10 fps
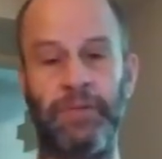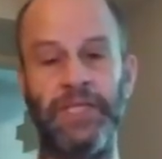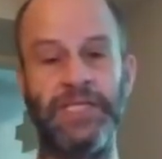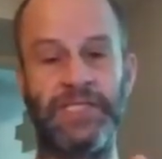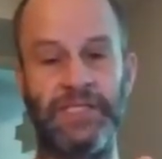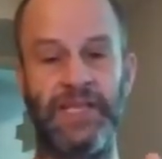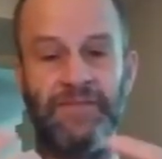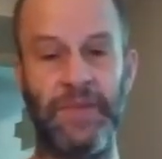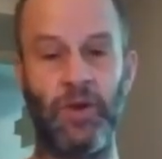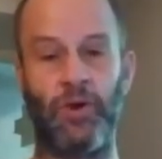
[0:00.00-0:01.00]
please
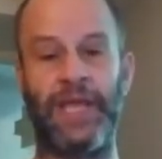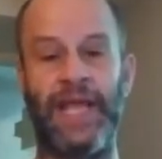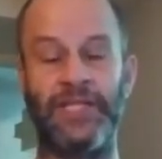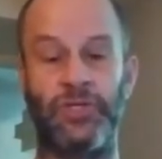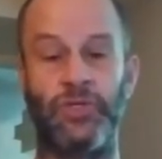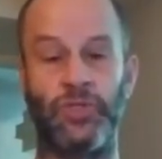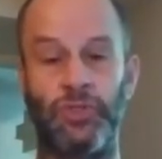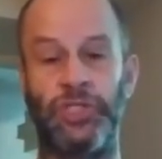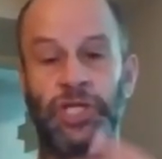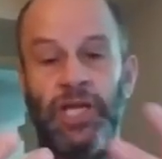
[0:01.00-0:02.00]
give me her cancer so
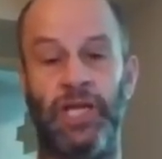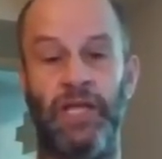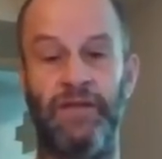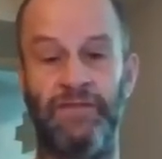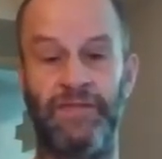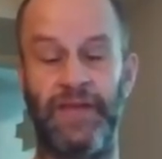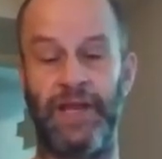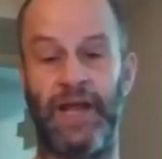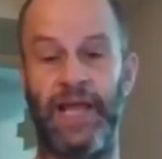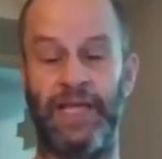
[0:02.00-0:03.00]
she can live
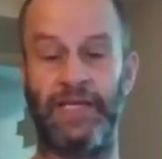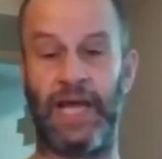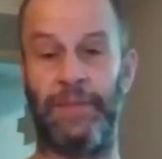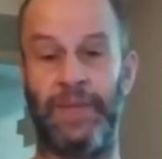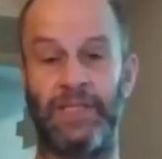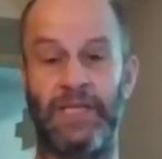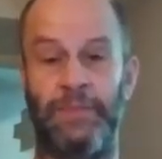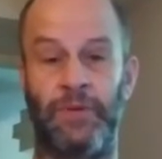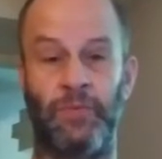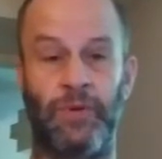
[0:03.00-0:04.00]
and I can die because
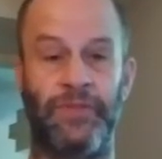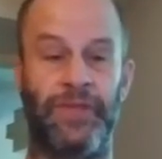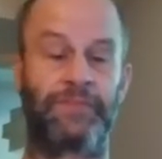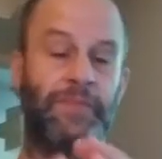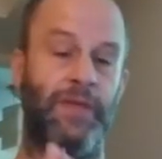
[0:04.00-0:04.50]
I'm unworthy.